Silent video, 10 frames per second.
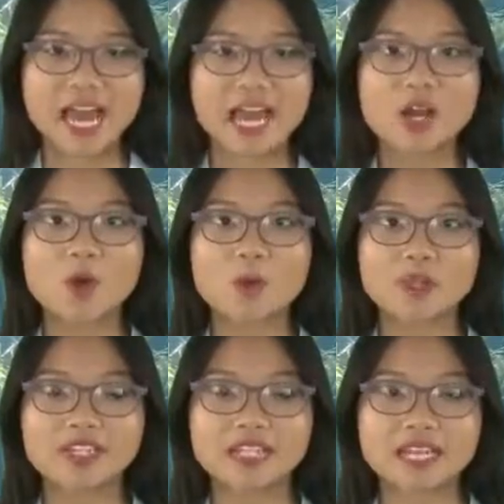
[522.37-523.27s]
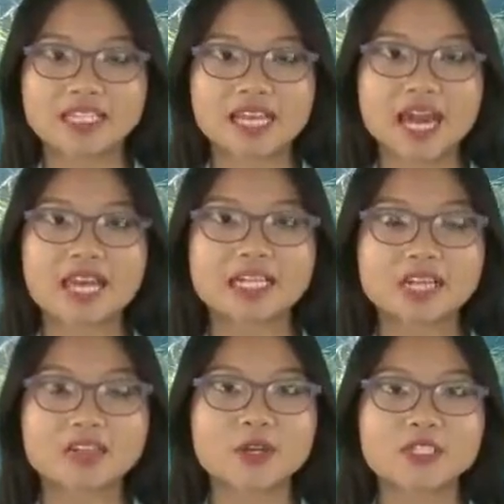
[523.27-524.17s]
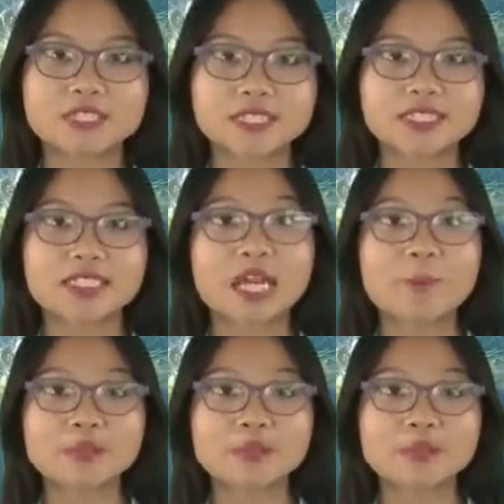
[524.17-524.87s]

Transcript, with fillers: A diet that's high in sodium or sugar can